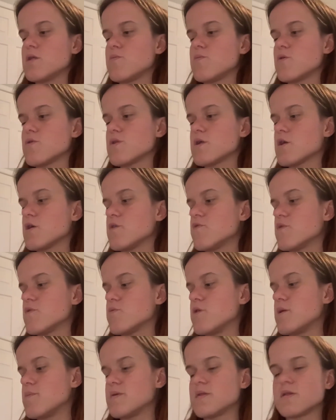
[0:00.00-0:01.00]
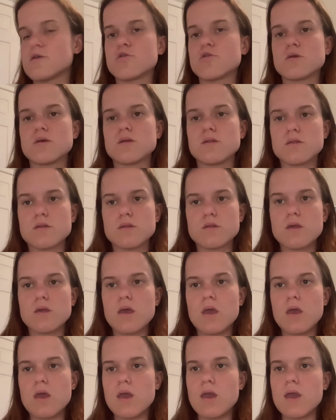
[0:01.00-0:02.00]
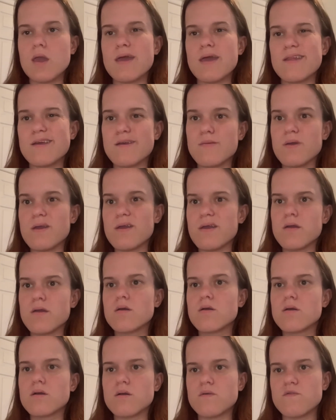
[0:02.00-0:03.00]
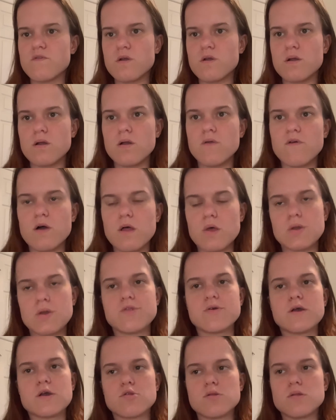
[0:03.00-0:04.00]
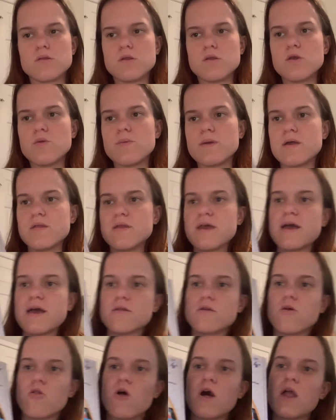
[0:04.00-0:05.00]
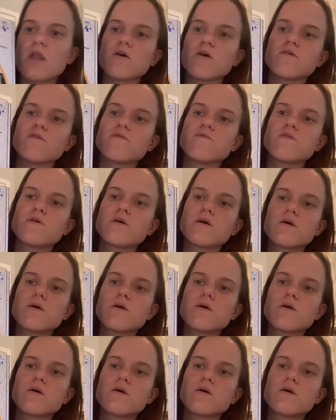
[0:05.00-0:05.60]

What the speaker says: It's mostly good for prepositions, and it can be good for following directions too because it has a lot of